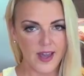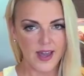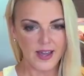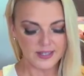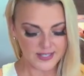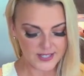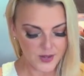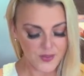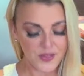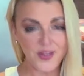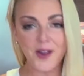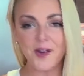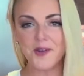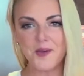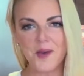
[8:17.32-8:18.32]
And so
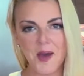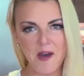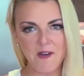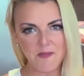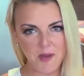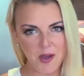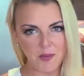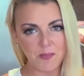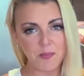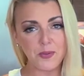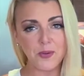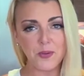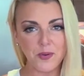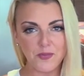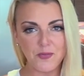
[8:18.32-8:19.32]
there you have my
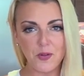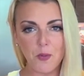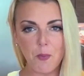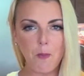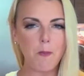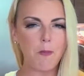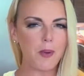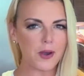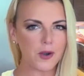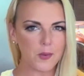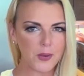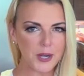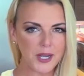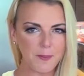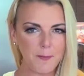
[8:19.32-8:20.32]
beautiful
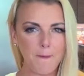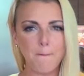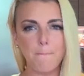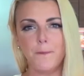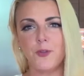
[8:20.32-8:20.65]
buttery